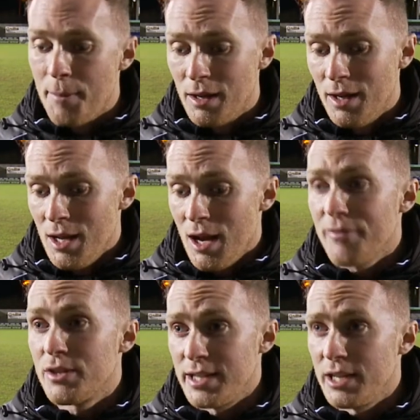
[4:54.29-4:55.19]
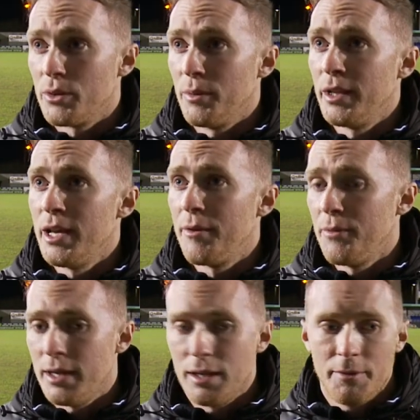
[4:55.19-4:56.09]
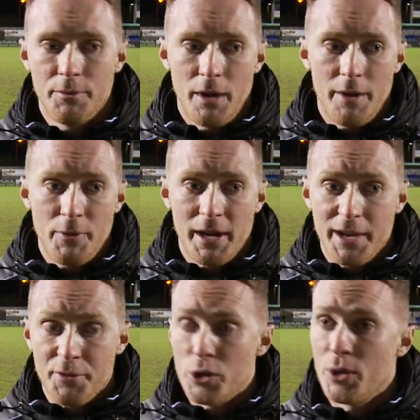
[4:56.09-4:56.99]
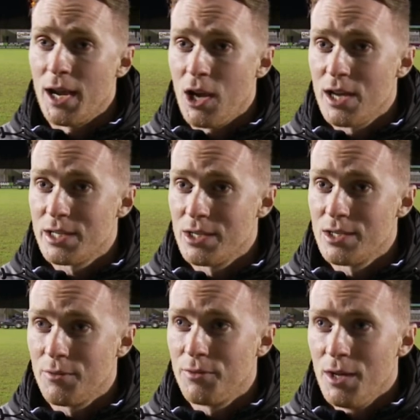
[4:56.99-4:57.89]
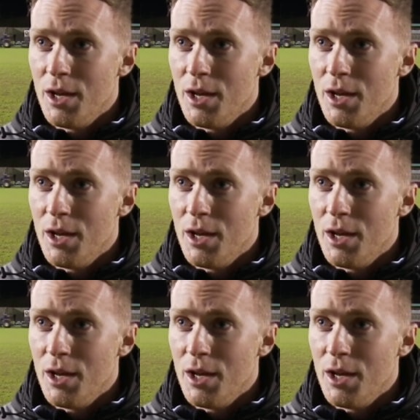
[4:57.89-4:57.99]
But I've just said to them, if we're giving you that license of